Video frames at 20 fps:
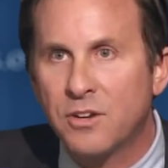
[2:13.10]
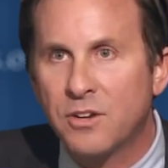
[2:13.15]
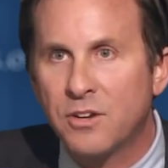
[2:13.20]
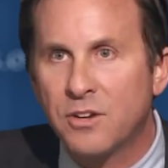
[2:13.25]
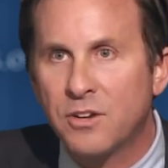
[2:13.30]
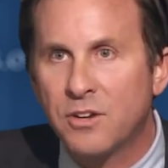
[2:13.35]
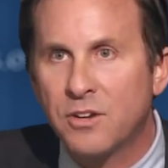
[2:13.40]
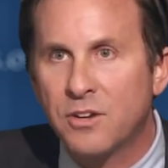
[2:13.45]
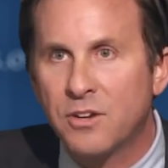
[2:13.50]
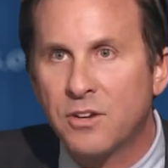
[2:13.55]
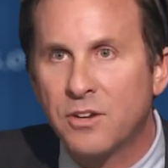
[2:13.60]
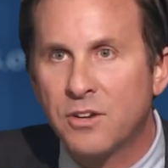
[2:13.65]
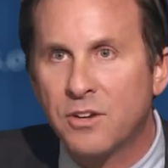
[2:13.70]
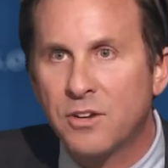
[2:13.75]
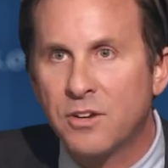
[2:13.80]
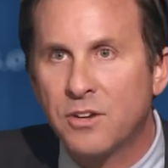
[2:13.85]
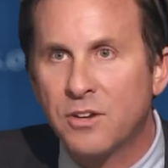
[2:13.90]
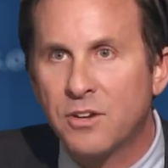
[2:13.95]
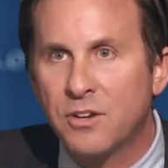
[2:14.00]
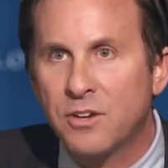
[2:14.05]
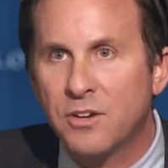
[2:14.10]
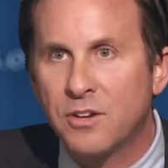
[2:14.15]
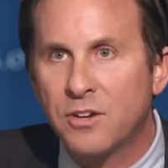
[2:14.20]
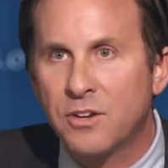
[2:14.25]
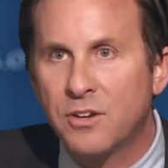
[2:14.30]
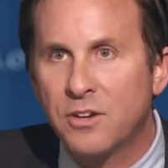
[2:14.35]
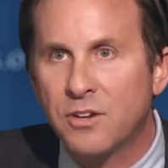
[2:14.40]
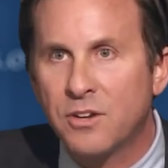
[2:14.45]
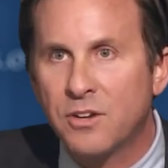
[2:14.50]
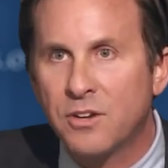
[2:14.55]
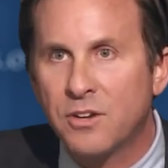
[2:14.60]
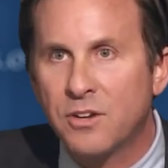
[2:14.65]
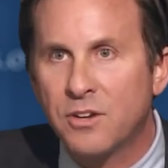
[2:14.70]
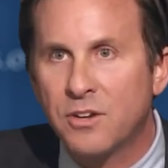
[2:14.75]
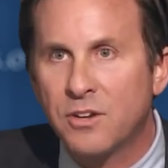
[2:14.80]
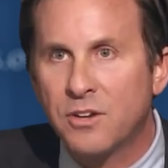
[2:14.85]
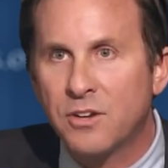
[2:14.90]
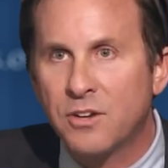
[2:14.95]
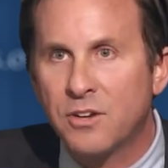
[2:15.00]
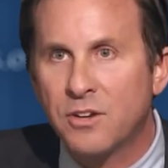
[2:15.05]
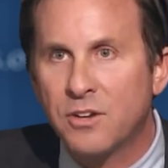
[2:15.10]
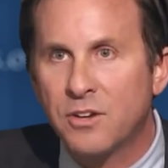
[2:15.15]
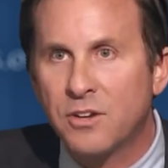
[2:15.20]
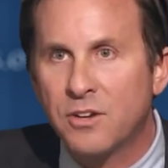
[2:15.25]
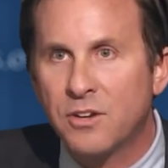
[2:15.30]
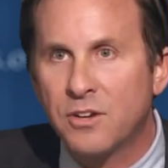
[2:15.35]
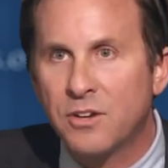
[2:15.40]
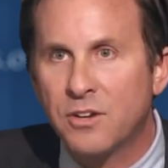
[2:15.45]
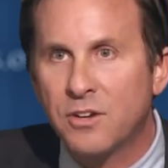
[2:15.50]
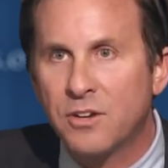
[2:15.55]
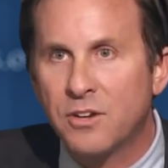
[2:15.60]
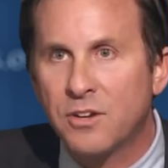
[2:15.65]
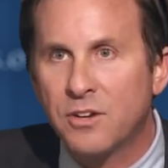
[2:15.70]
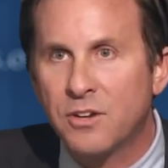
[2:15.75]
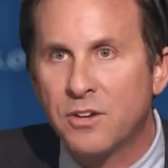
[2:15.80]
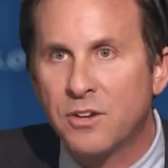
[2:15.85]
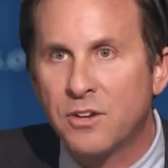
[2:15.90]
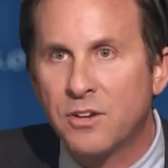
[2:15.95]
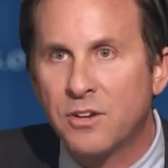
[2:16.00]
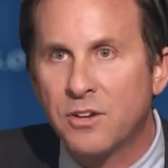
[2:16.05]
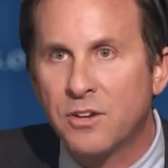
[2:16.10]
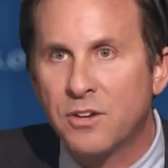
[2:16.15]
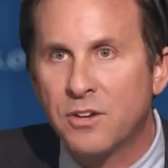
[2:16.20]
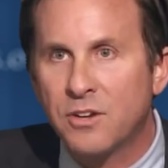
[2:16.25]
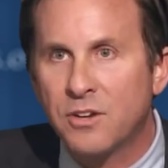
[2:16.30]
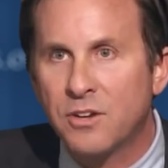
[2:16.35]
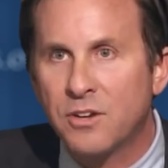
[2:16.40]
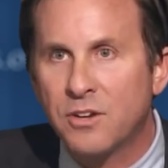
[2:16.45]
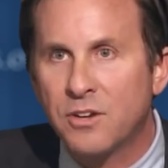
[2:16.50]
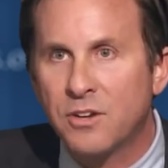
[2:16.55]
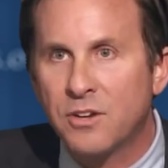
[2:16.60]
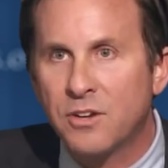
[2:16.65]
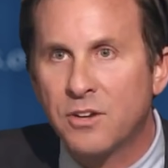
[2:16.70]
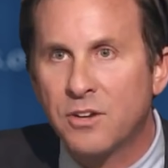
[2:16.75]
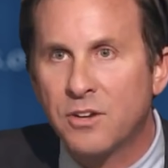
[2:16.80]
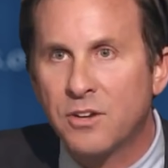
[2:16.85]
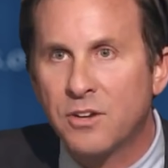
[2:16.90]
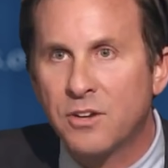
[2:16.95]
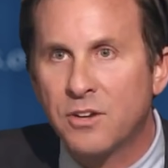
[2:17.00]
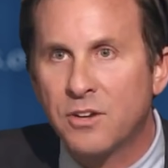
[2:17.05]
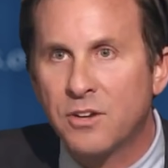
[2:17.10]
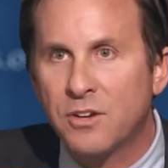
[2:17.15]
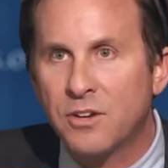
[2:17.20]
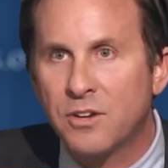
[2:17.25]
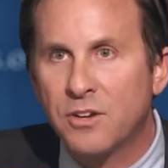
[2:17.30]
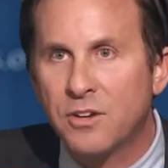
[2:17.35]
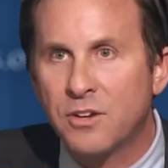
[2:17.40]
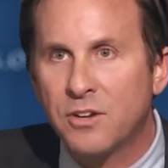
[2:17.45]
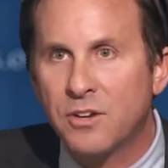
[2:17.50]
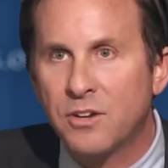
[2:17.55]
The face doesn't move, so there is nothing to read.